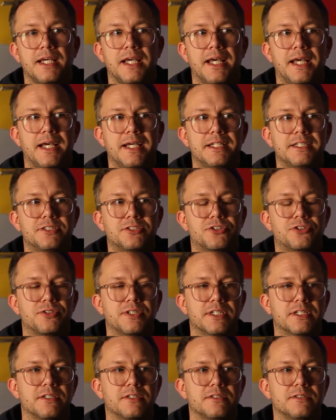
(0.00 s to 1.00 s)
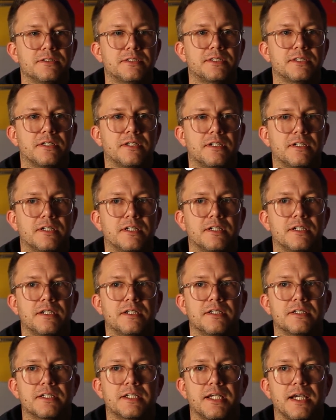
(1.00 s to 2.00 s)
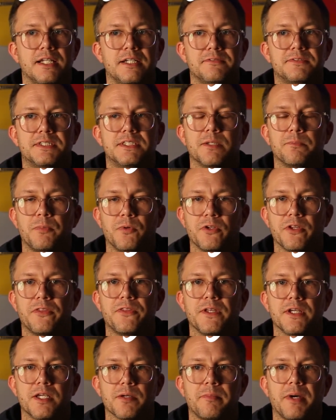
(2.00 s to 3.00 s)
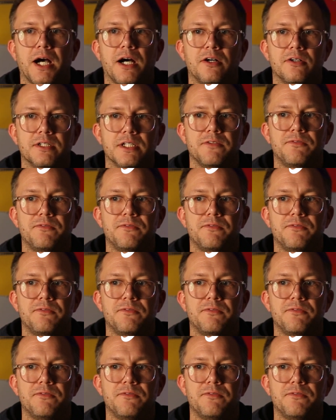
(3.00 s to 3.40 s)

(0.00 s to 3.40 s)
And triggers are kind of simple to think about.